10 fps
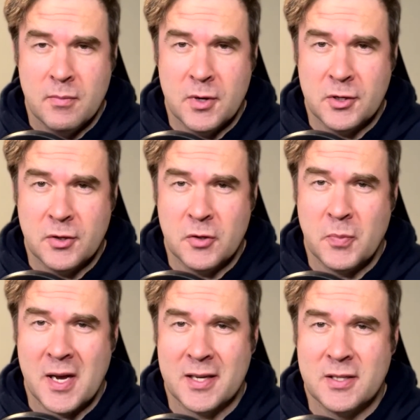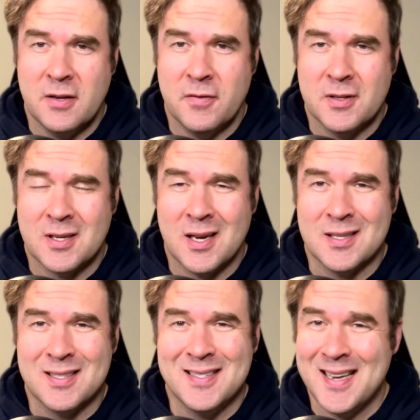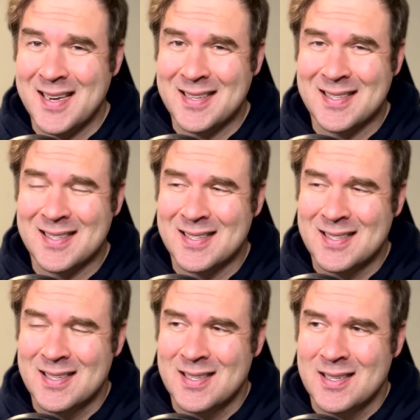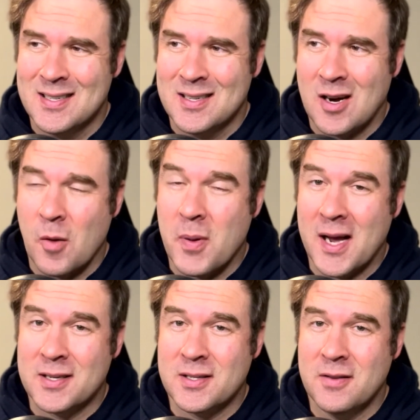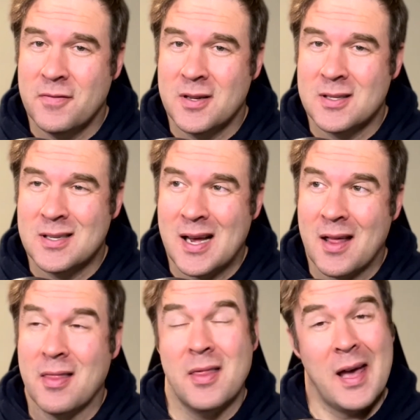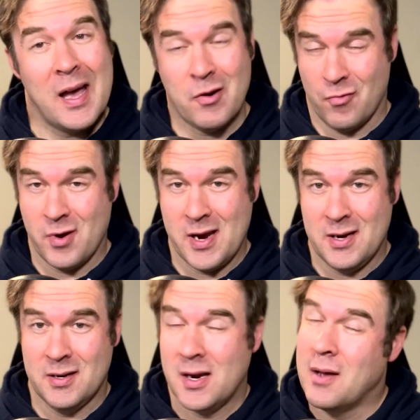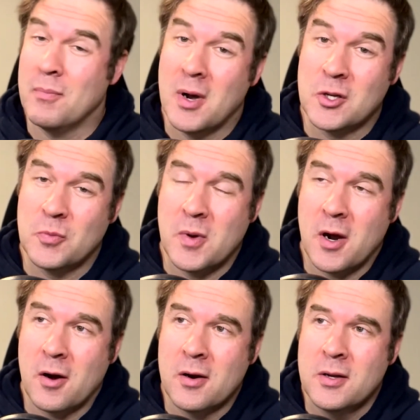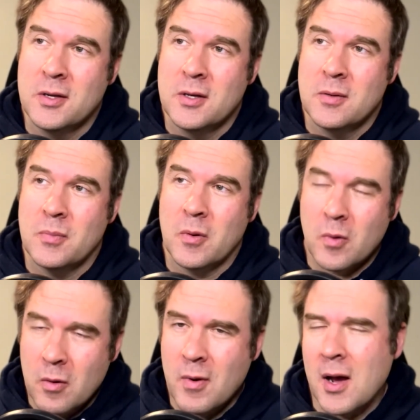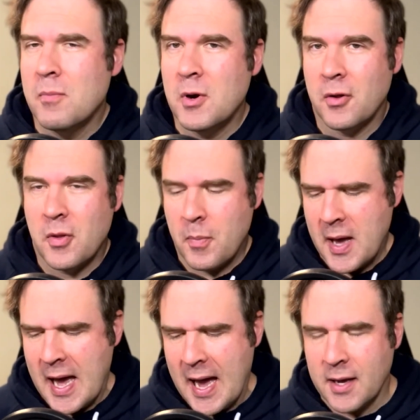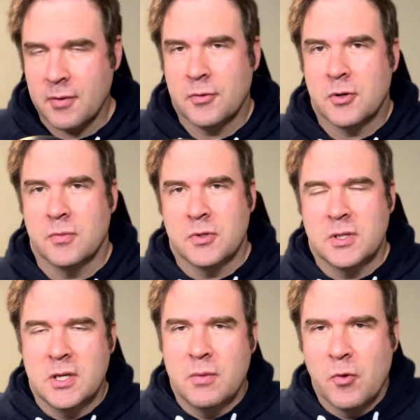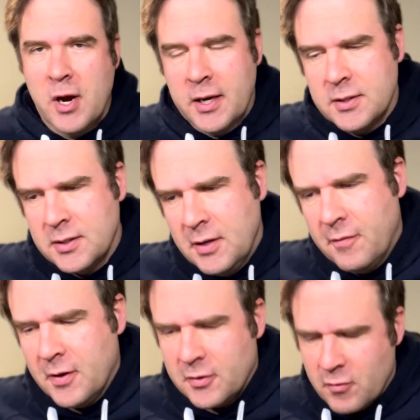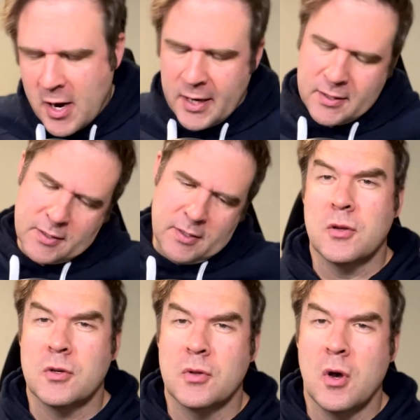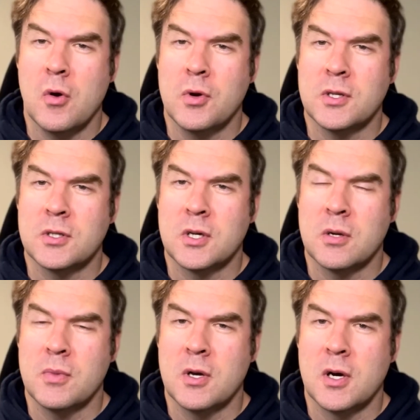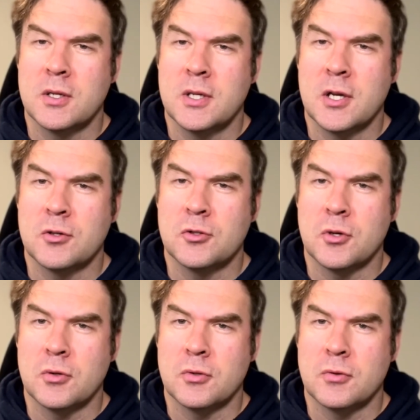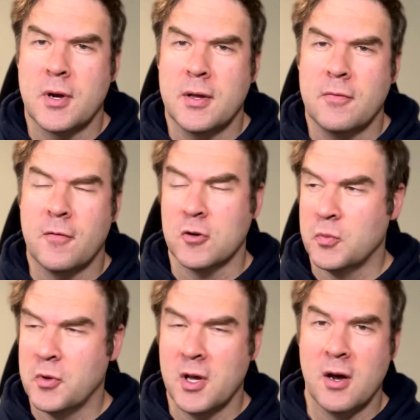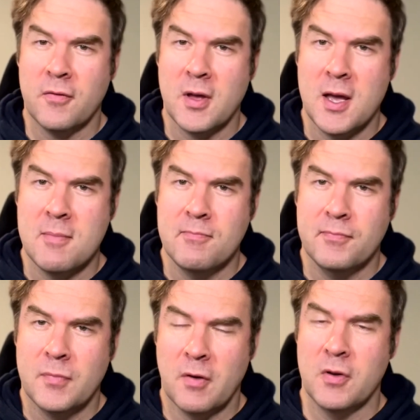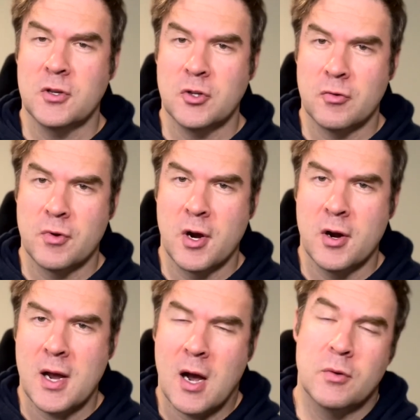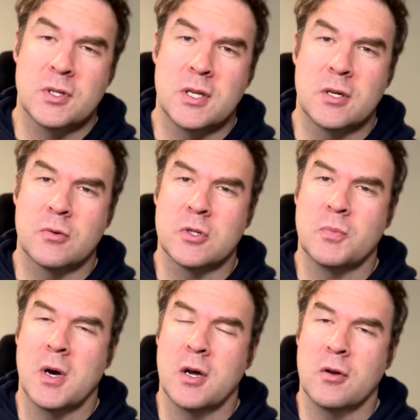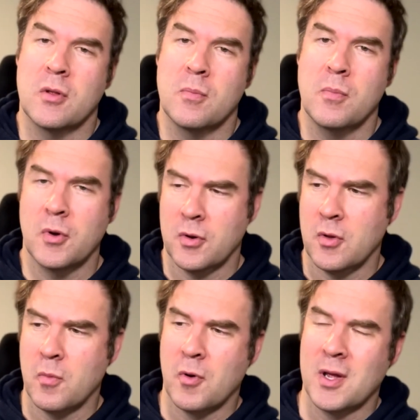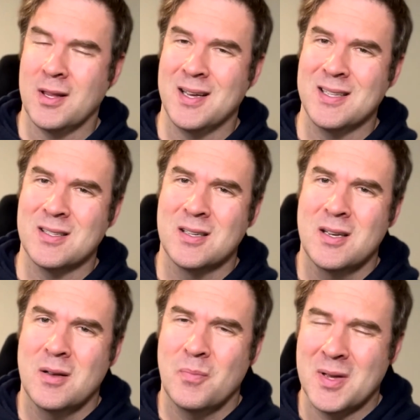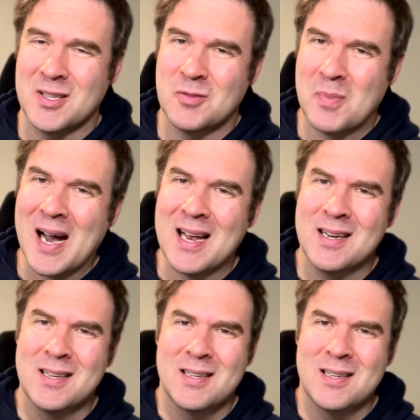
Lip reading: Minnesota's pass defense kind of stinks. Our pass defense, not that great, not much better, but we're around middle of the pack in terms of team ranks, defense ranks. So the onus is going to be on Daniel Jones, right? First playoff game of his career. How is he going to respond under the bright lights? Big spot.